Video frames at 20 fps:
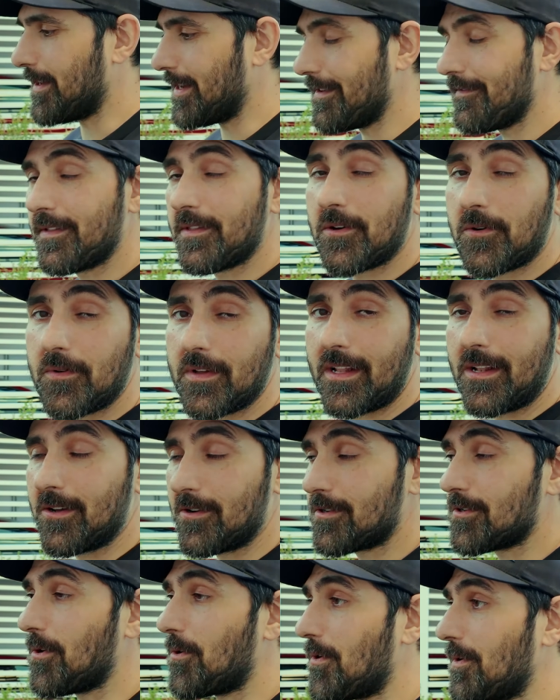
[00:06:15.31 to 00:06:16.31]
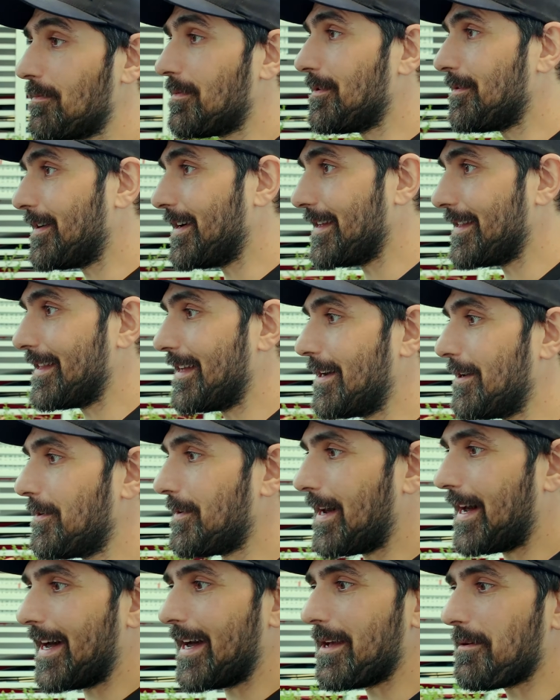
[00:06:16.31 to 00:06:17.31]
But even though it looks horrible right
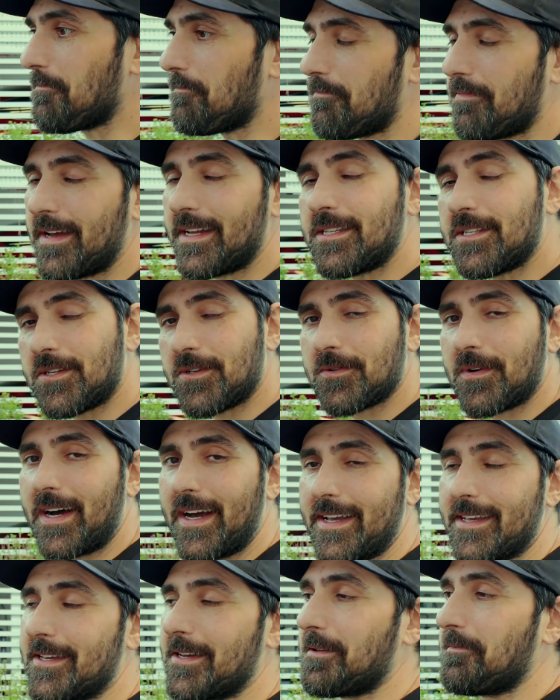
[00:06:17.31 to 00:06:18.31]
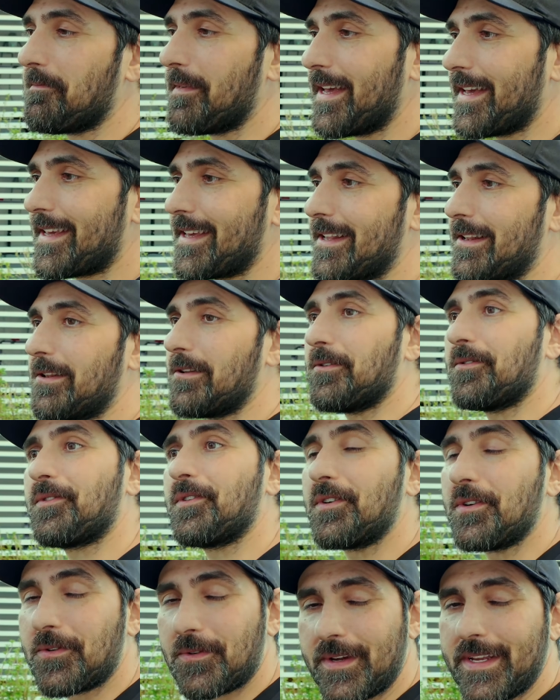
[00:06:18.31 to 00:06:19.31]
now, I bet you I can make it look
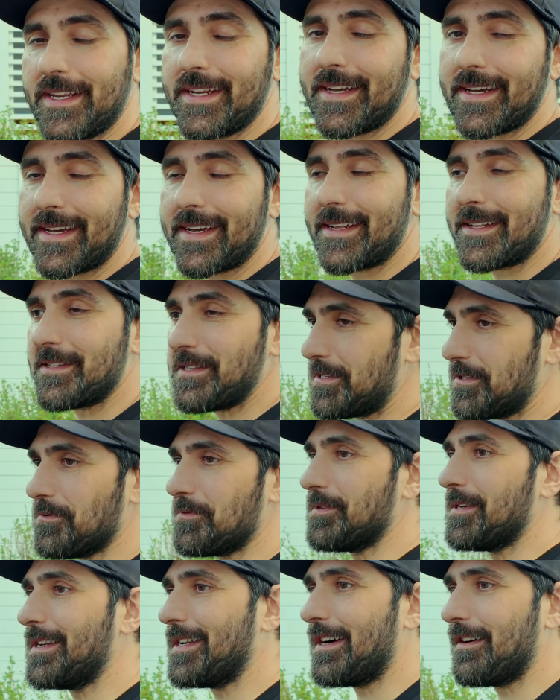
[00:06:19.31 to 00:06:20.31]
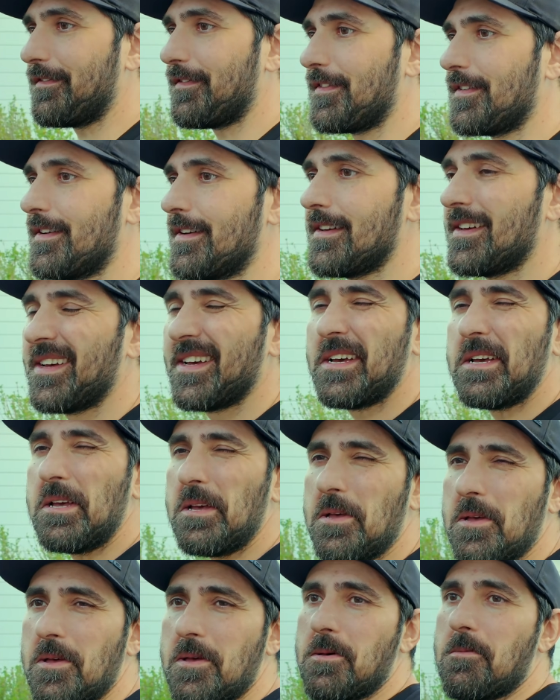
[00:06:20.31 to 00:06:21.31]
green again soon enough.
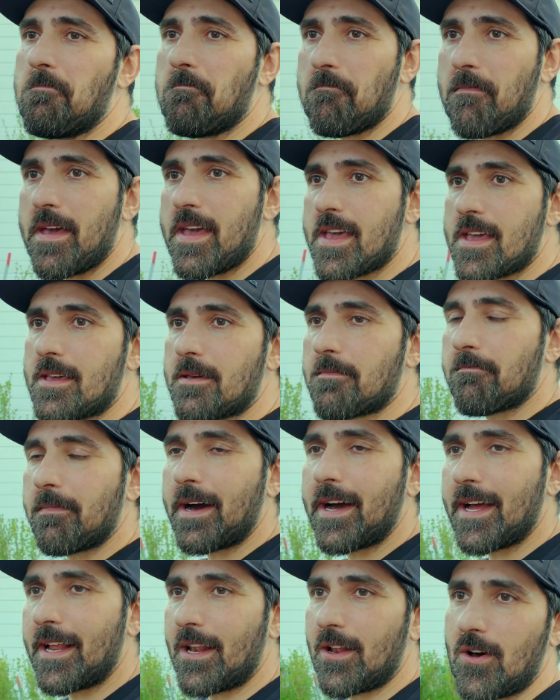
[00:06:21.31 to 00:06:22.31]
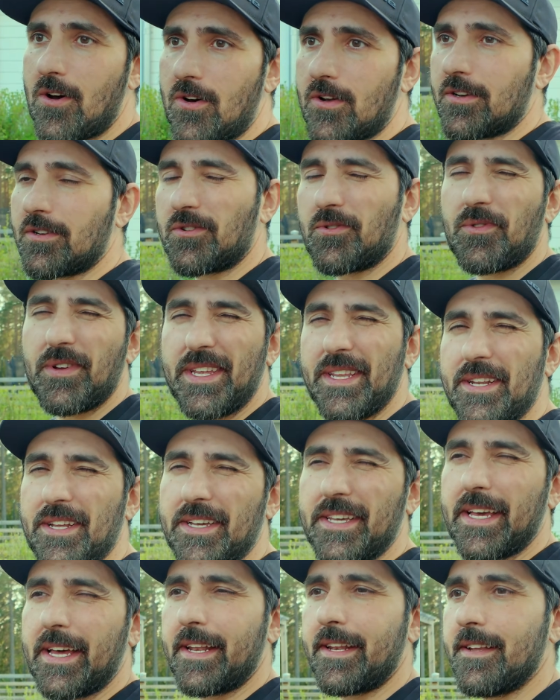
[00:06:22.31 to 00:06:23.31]
Make my lawn green
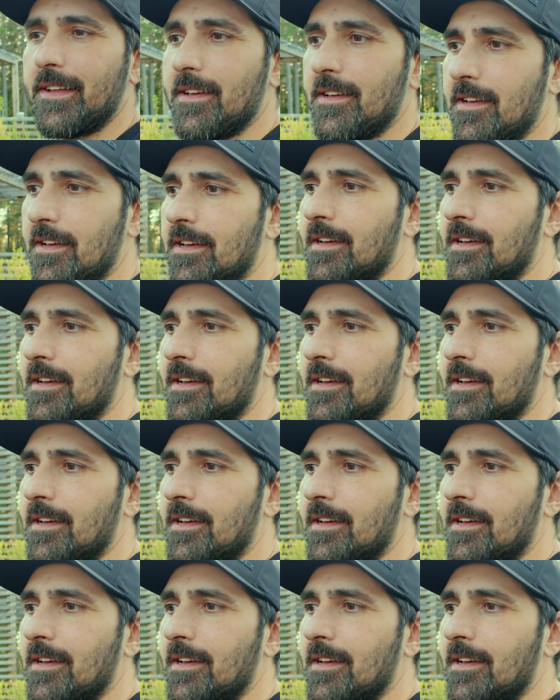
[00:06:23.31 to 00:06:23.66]
again.